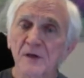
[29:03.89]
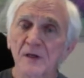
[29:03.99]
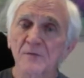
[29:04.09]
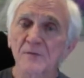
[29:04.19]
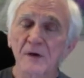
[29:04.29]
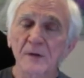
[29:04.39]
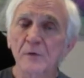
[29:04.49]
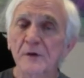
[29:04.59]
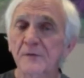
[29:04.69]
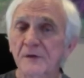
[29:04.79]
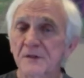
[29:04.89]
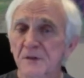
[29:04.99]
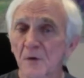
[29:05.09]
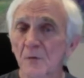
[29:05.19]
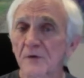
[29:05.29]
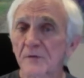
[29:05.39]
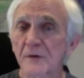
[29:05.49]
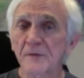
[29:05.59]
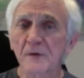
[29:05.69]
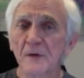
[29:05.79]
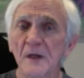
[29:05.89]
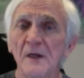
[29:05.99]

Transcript: And very briefly, soul retrieval,